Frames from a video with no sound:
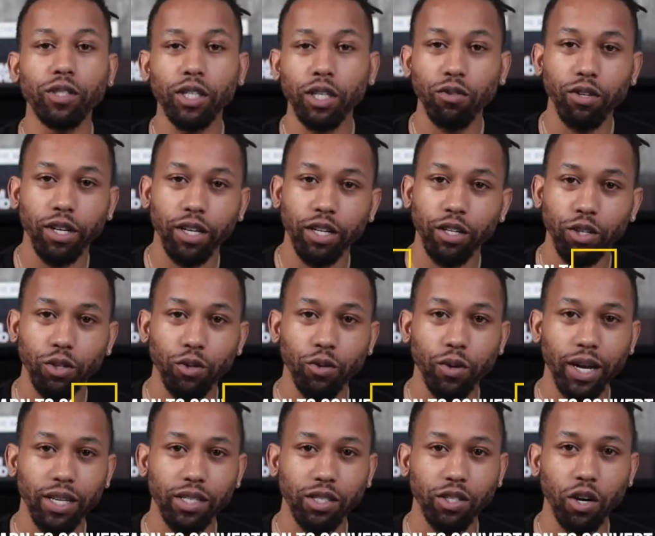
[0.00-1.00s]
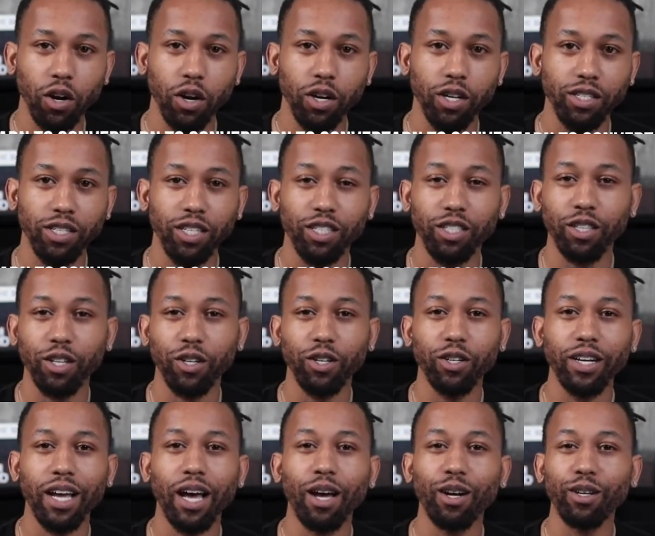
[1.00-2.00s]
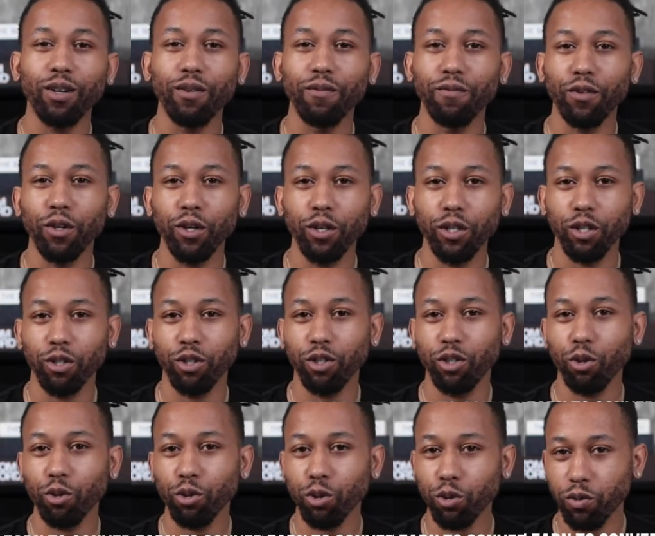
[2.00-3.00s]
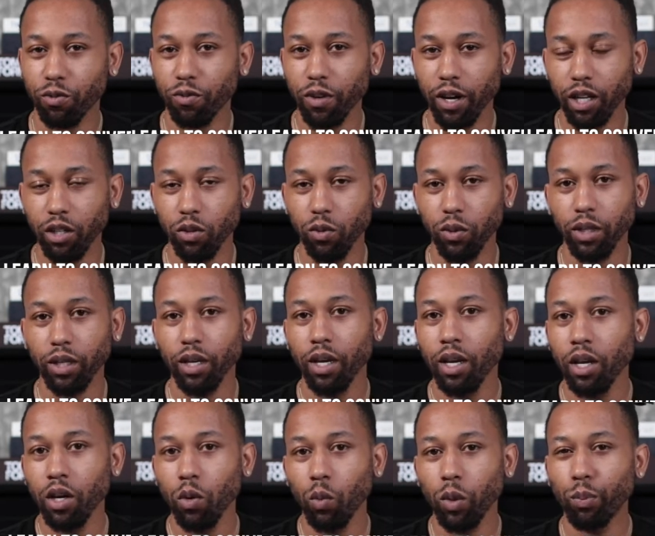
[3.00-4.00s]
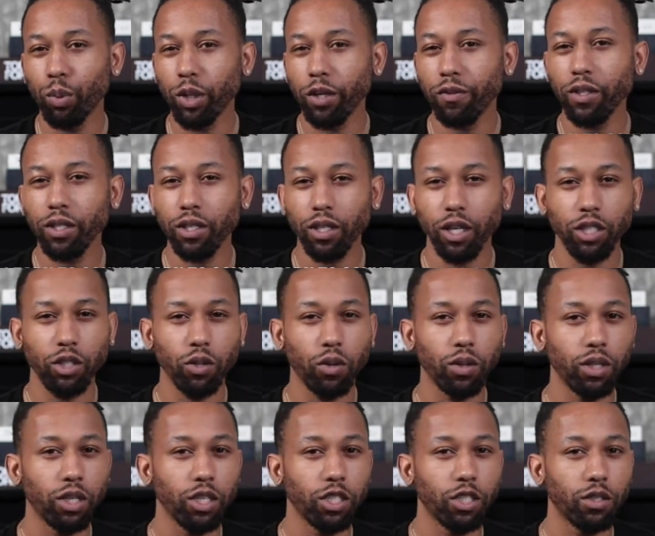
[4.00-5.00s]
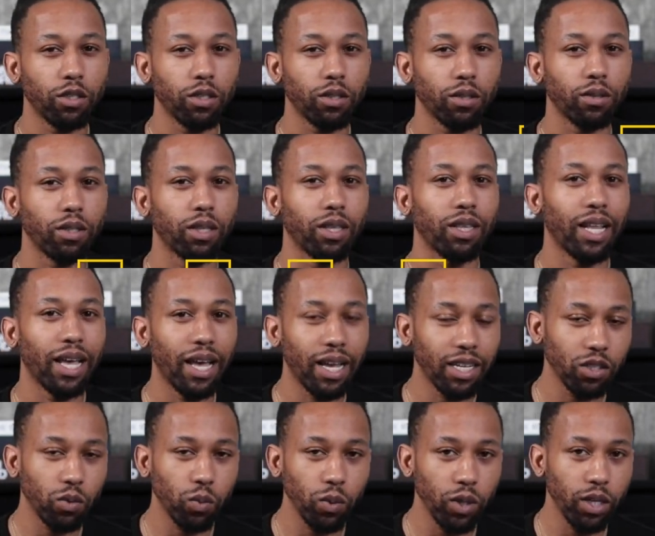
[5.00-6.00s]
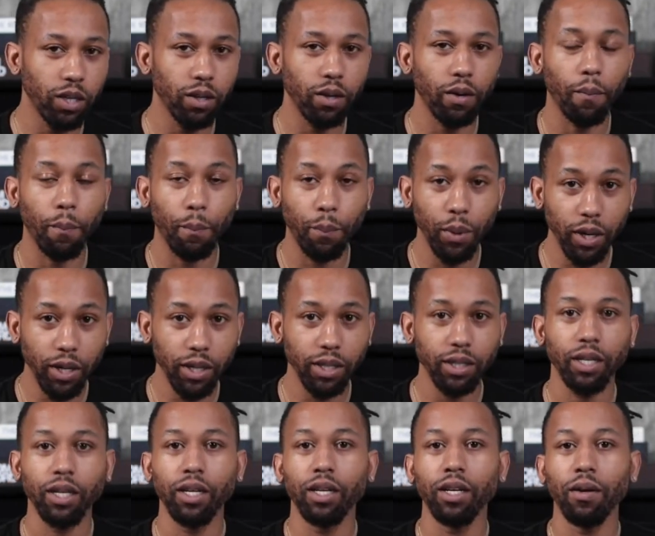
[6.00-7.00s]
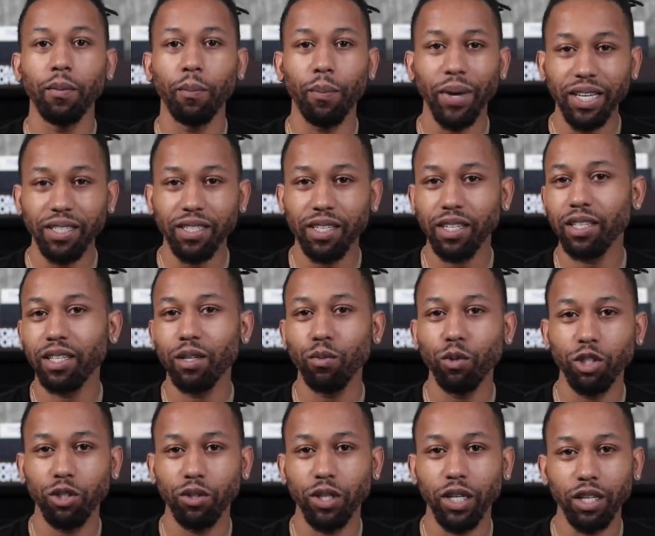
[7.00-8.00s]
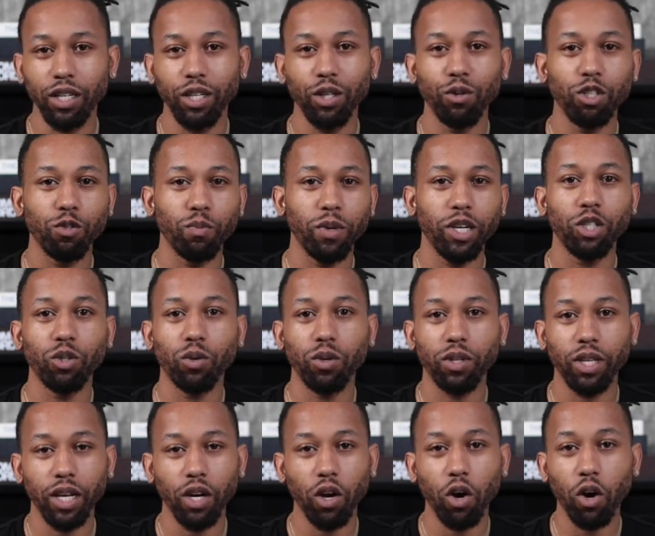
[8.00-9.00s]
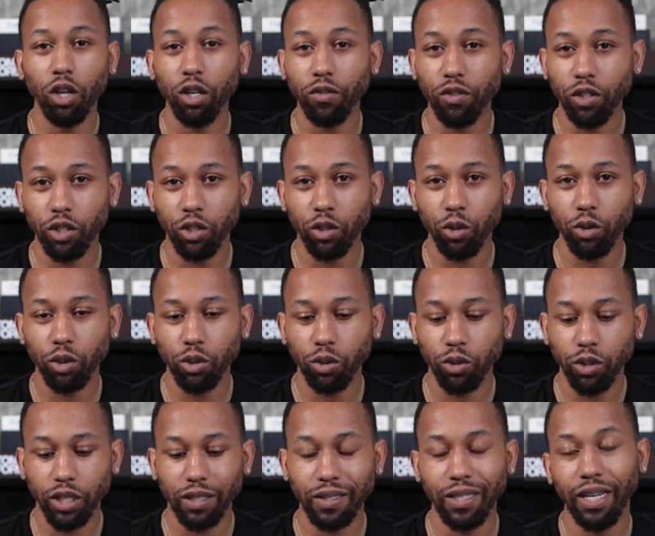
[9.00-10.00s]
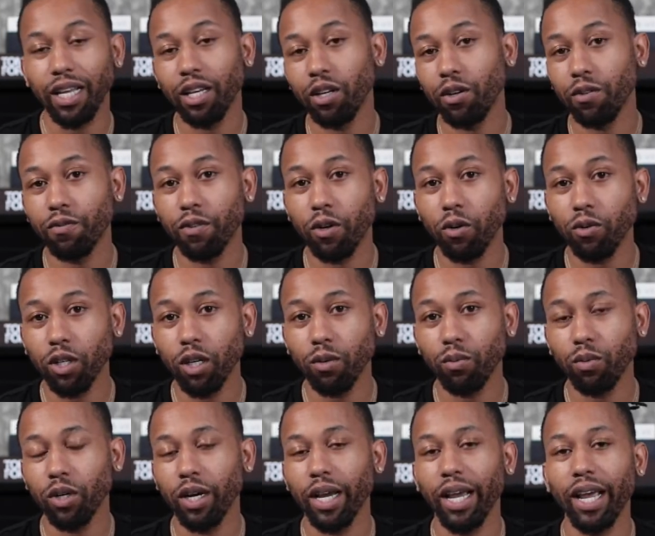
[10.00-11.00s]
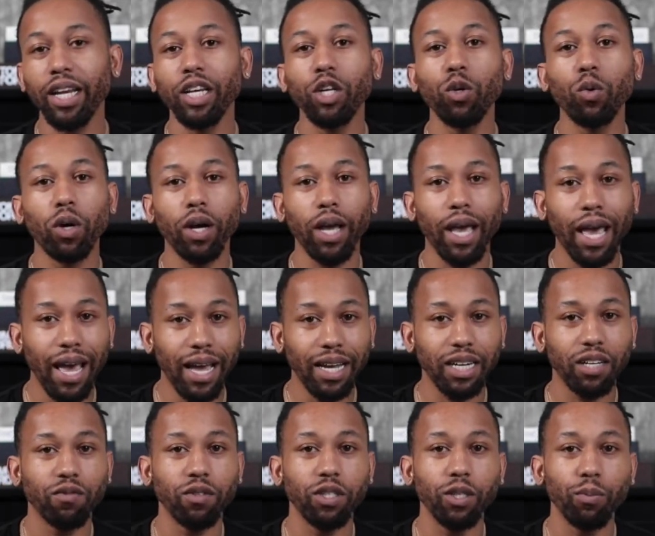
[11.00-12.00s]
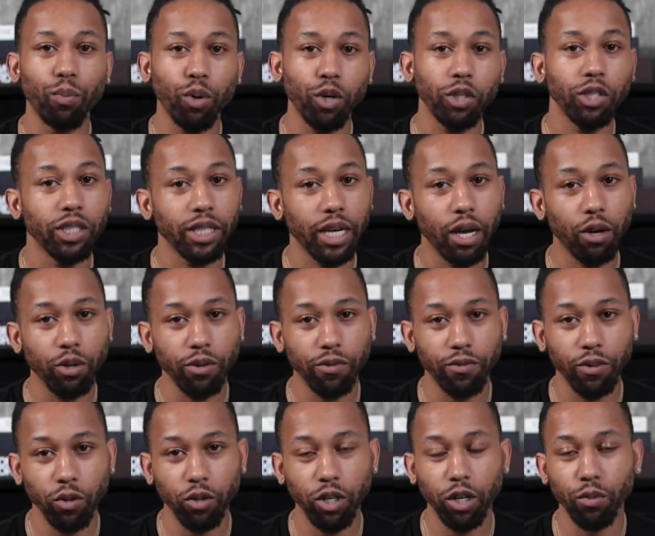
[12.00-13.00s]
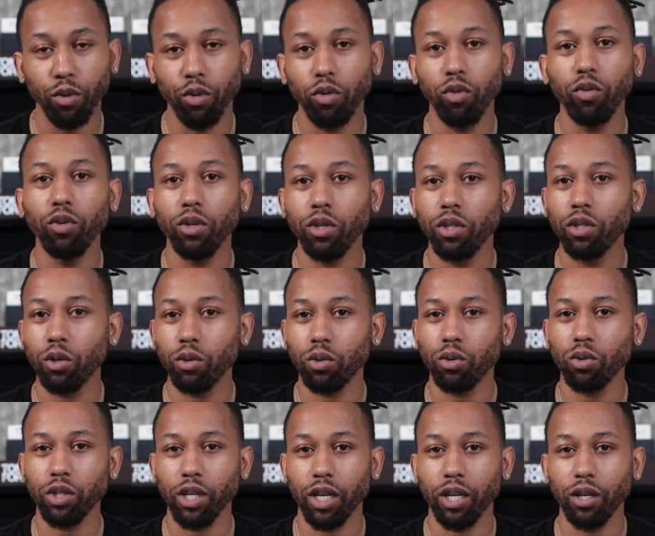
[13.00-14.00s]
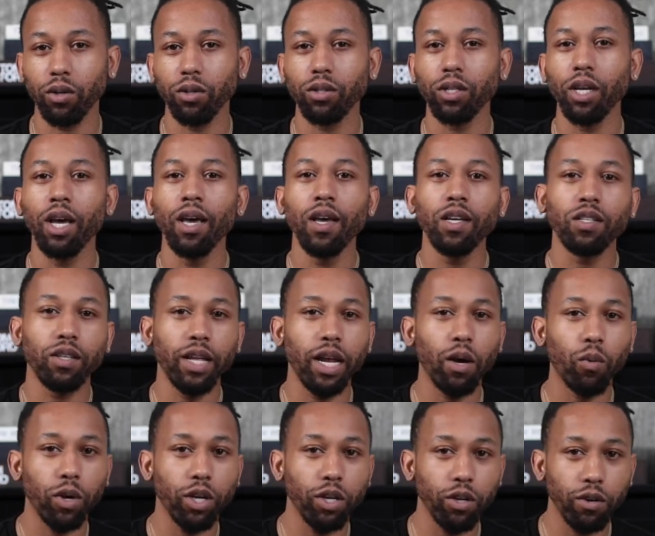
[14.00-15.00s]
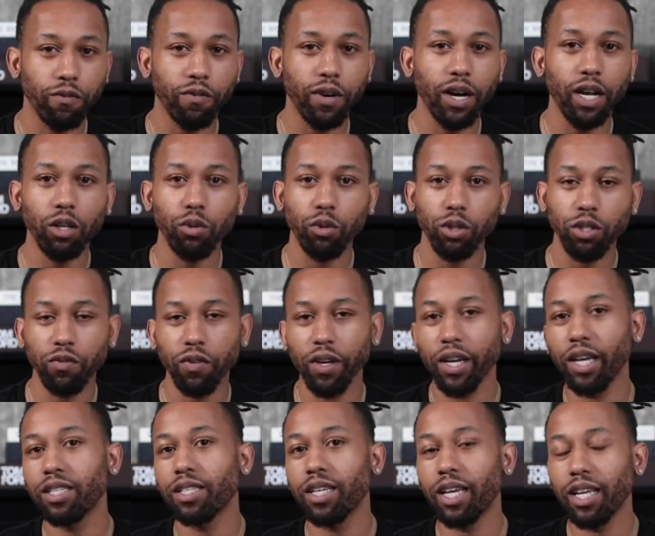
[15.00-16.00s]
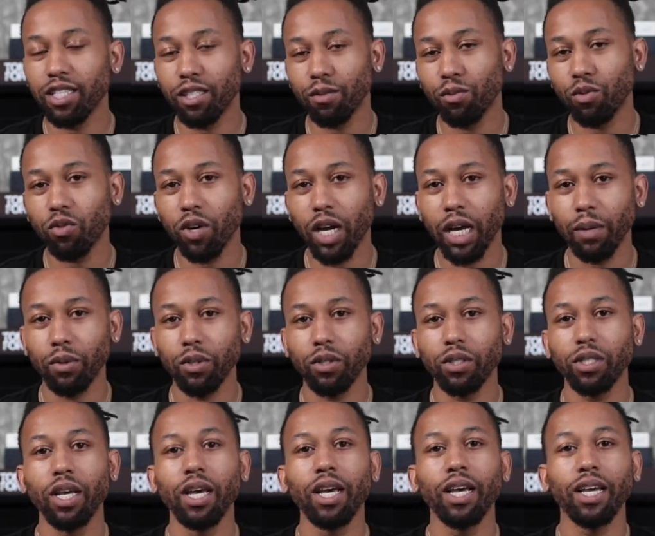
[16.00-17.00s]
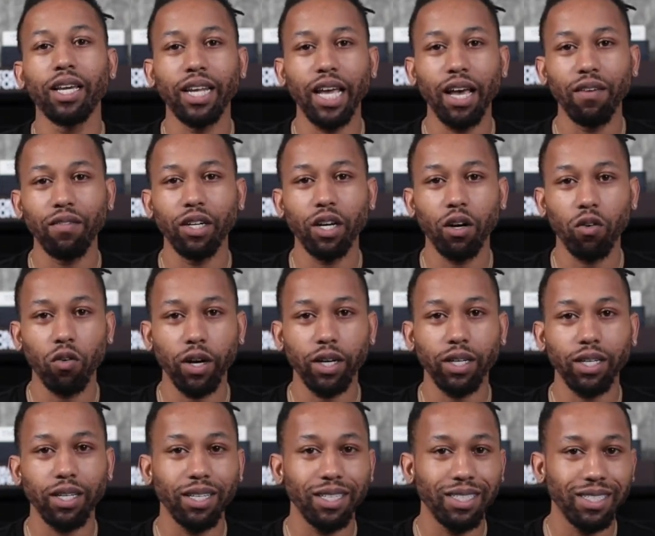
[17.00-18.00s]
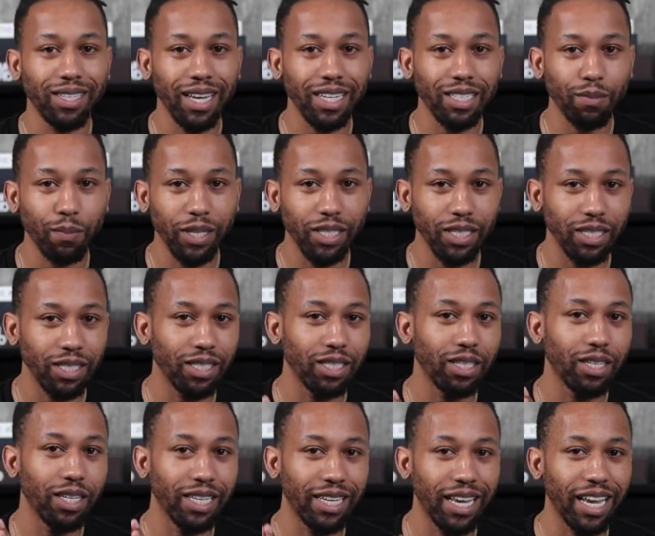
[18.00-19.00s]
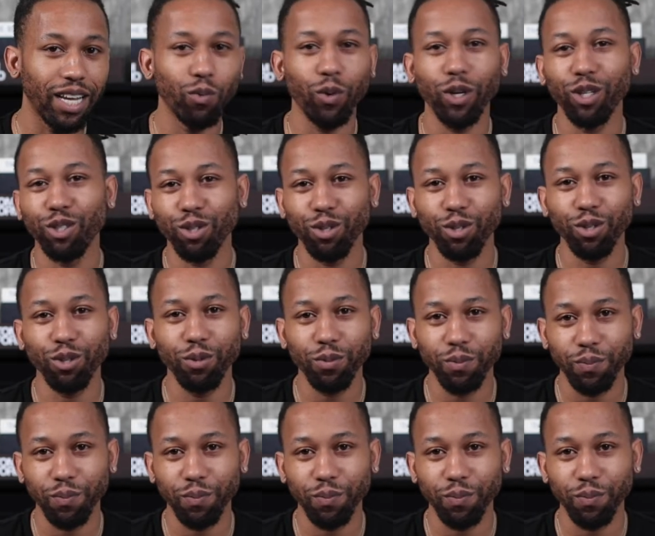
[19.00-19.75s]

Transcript: thing you need to do as an artist is learn how to convert your social following. We briefly touched on this last week, but basically what you need to do is make sure that all of your socials contain your phone number and you are actively pushing out your phone number through your social channels so that way your followers, fans, and subscribers can have a direct text message gateway to you.